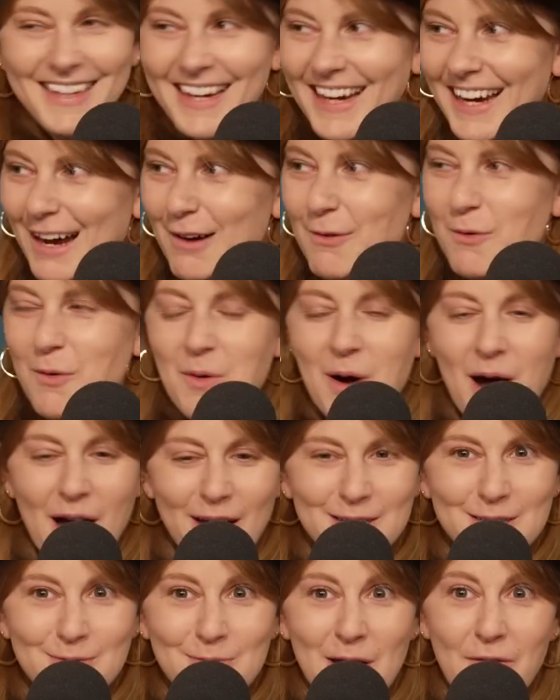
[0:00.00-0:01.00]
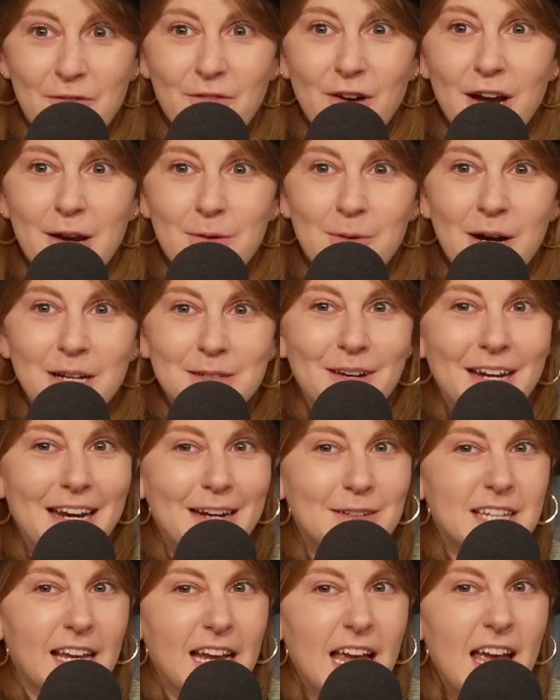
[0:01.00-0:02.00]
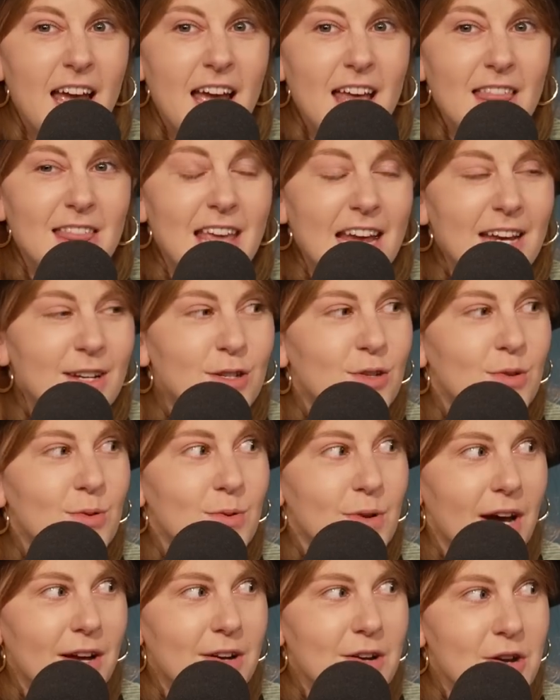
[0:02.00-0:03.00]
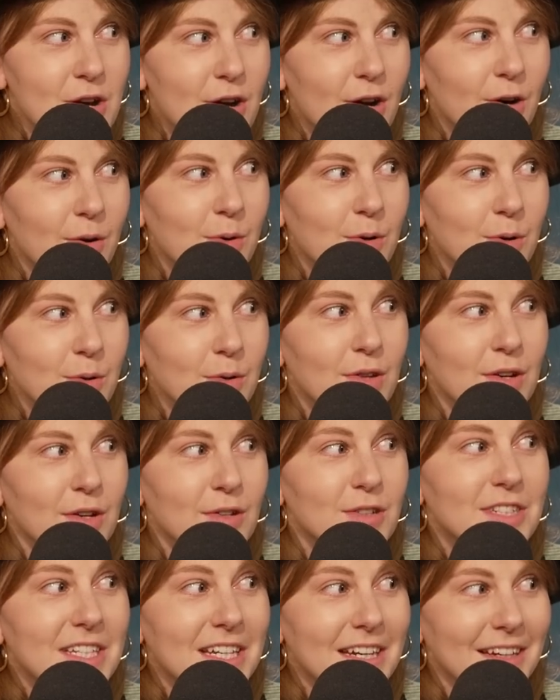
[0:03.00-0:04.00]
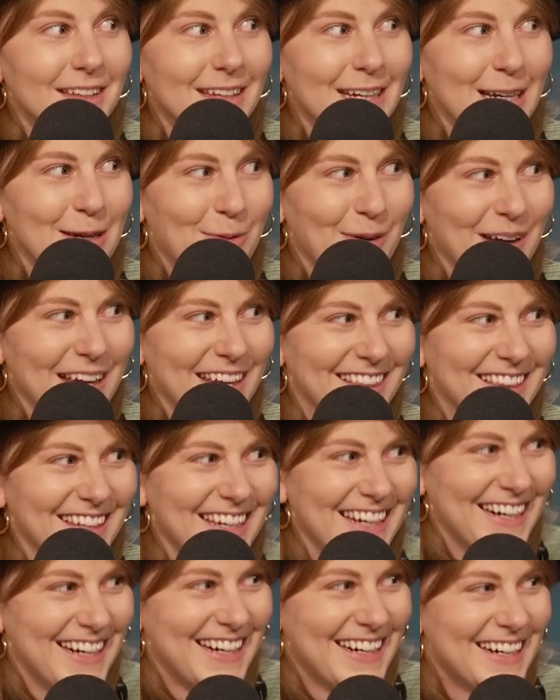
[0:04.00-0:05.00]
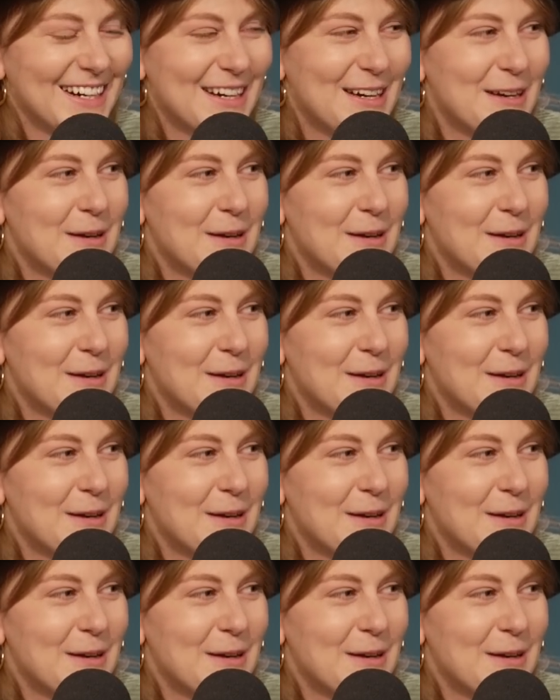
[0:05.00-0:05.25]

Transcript: Yeah, watch me. Fucking watch me. And I was like, they do not know who they're dealing with here.